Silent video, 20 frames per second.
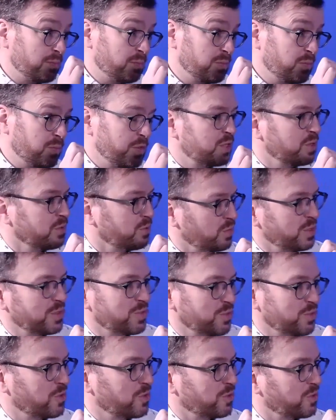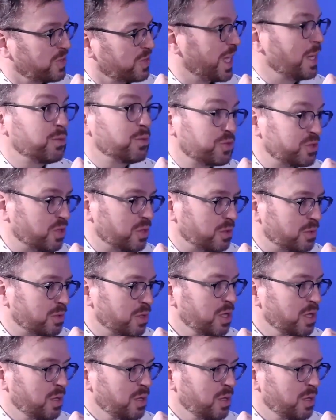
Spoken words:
which is table salt.